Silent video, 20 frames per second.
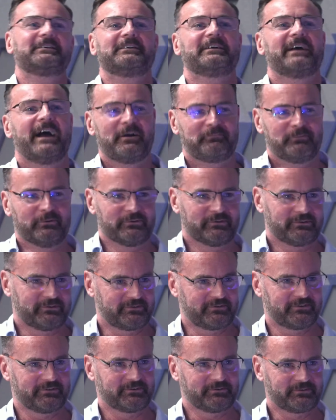
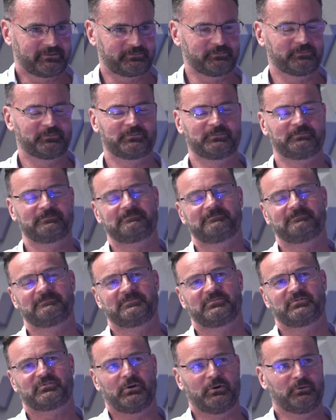everyone's
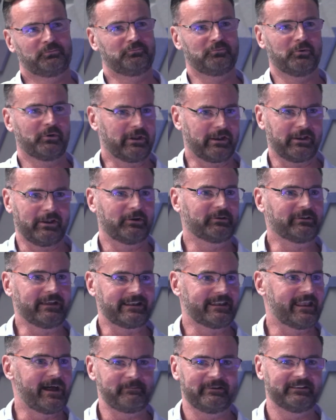sort of running along like
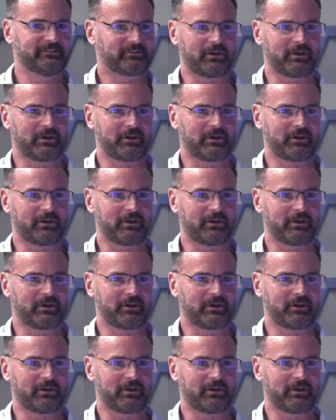lemons,